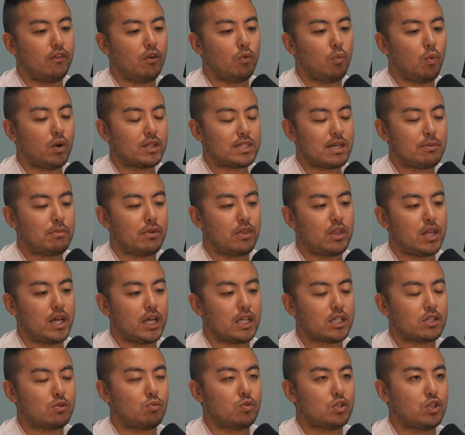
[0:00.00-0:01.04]
or what type of
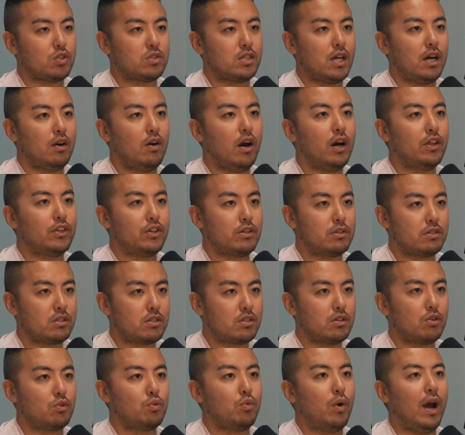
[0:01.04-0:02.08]
things would you tell
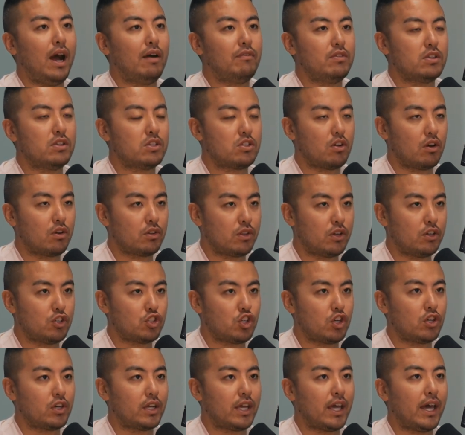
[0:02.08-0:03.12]
others who haven't started their
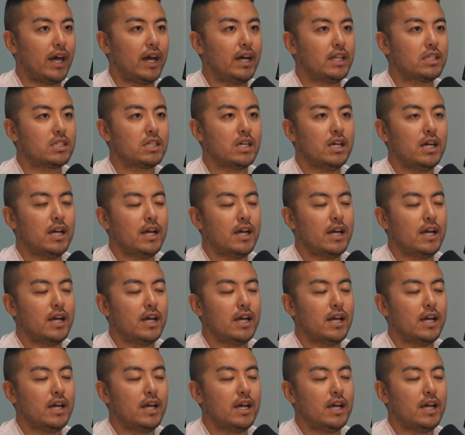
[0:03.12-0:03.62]
journey yet,